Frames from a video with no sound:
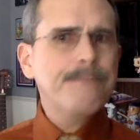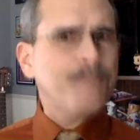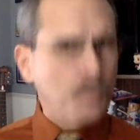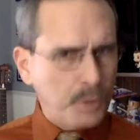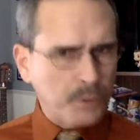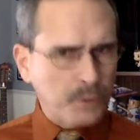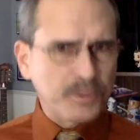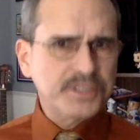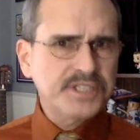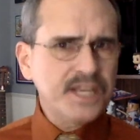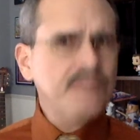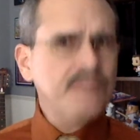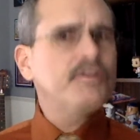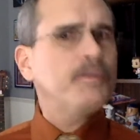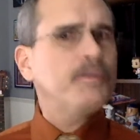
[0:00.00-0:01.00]
We'll
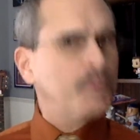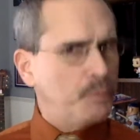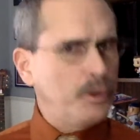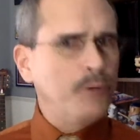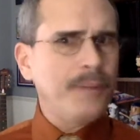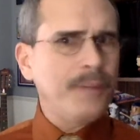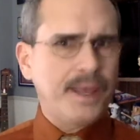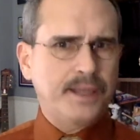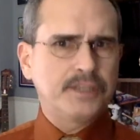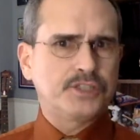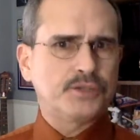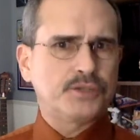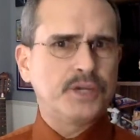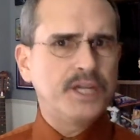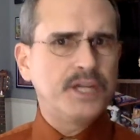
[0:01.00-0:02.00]
receive them and we'll make a
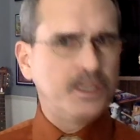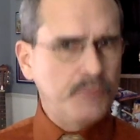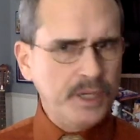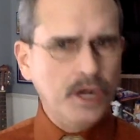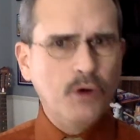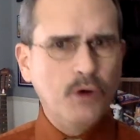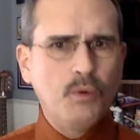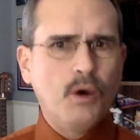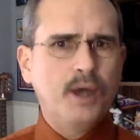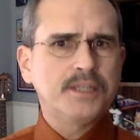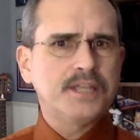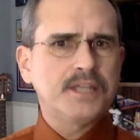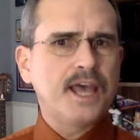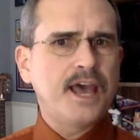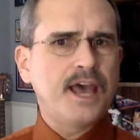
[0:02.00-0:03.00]
treaty. We don't want
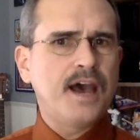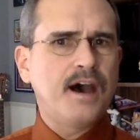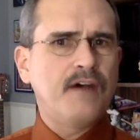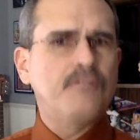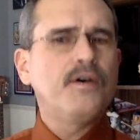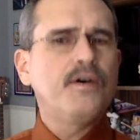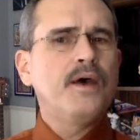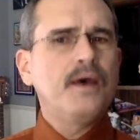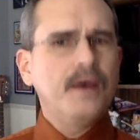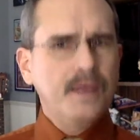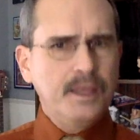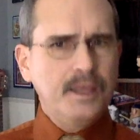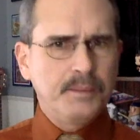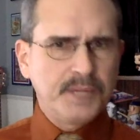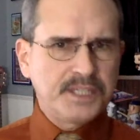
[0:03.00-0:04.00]
to have
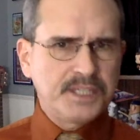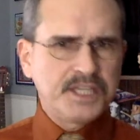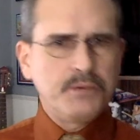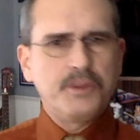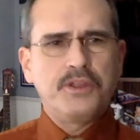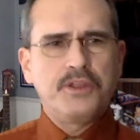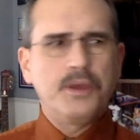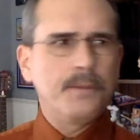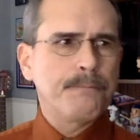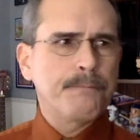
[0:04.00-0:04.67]
enmity with you.